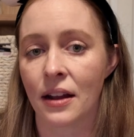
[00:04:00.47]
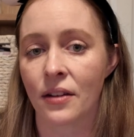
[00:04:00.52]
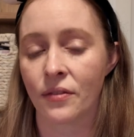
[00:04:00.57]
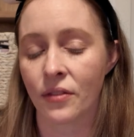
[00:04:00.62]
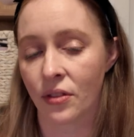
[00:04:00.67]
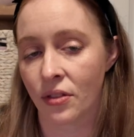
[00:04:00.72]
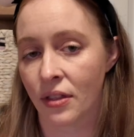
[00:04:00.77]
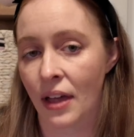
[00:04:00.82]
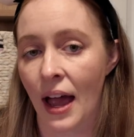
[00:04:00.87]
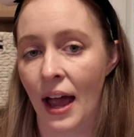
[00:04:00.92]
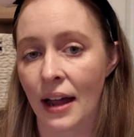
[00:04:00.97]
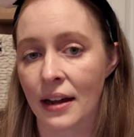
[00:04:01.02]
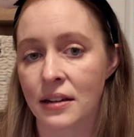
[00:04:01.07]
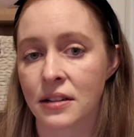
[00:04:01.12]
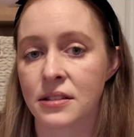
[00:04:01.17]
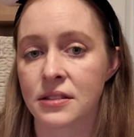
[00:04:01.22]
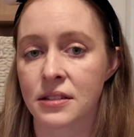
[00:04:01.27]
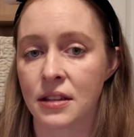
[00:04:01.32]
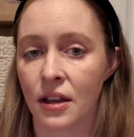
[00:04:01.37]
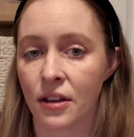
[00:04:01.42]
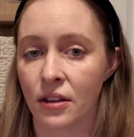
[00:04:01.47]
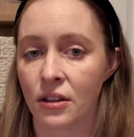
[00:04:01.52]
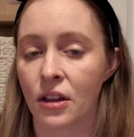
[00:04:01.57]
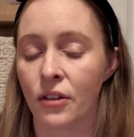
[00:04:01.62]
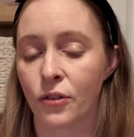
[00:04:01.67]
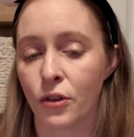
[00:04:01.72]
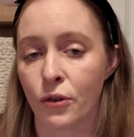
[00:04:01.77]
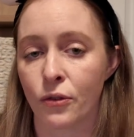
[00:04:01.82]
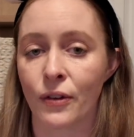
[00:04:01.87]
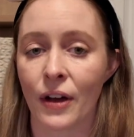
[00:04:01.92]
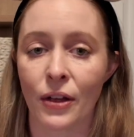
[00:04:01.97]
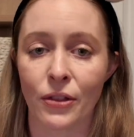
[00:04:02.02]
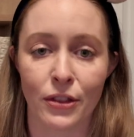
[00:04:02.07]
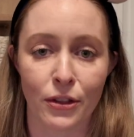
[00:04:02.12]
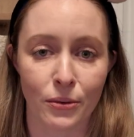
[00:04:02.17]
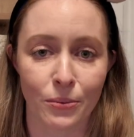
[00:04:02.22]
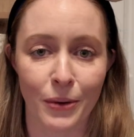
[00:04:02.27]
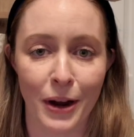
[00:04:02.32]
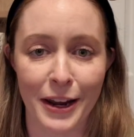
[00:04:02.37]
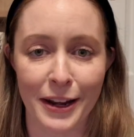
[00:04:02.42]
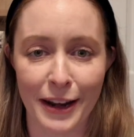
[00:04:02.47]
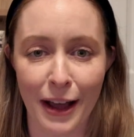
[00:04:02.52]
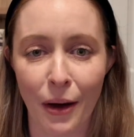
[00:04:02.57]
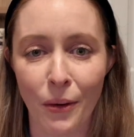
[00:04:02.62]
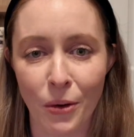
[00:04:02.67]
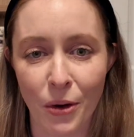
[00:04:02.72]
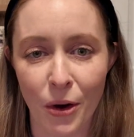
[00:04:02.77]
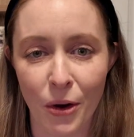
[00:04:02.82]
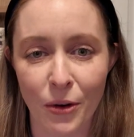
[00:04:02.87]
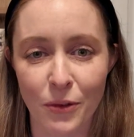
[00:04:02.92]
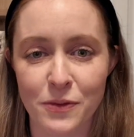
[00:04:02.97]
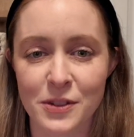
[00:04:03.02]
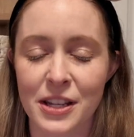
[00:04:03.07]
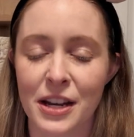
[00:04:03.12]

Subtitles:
and relax if you found the right alcoves.